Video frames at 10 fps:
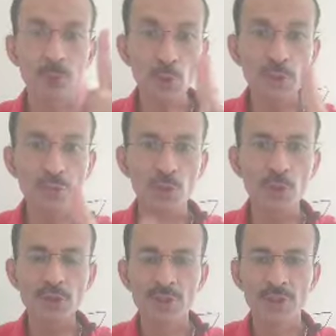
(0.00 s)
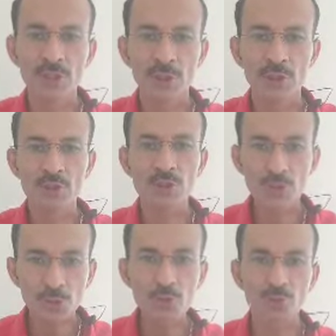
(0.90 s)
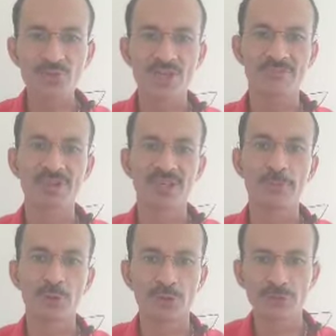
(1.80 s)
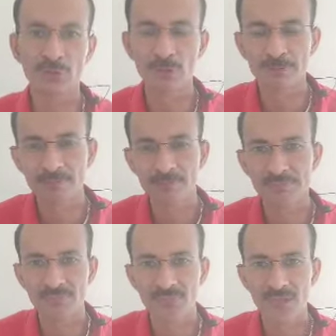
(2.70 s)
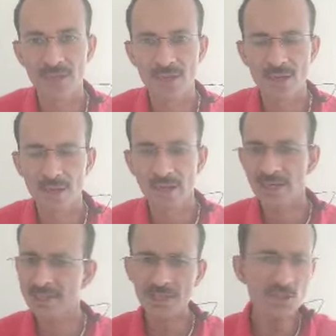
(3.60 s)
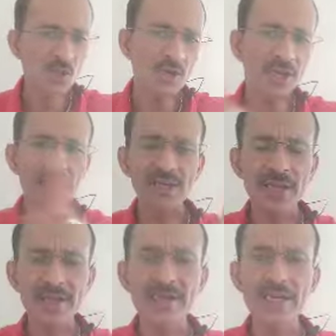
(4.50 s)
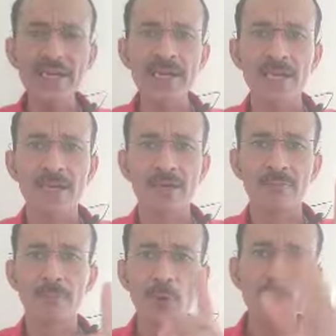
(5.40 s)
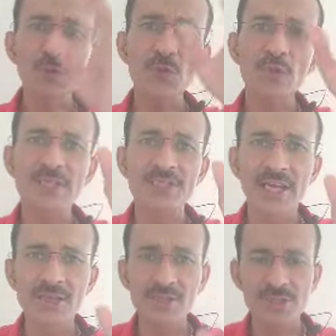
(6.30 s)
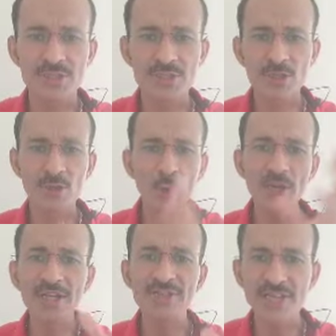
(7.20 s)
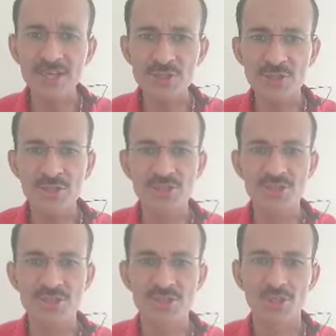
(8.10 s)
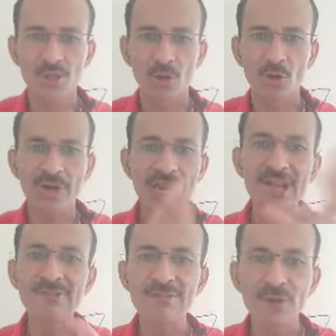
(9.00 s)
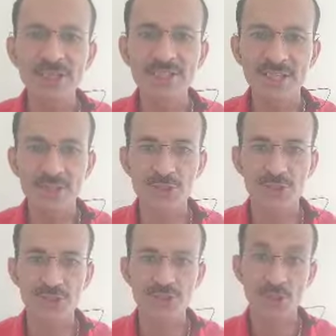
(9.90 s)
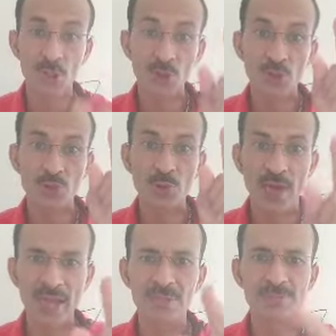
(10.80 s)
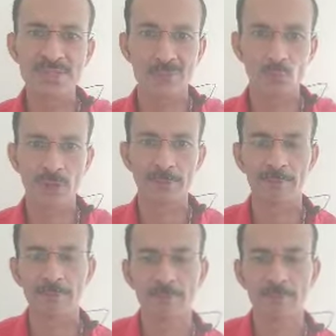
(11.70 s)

beautiful to do something beautiful. It does not need any beautiful intentions or good intentions or helpful intentions to help someone.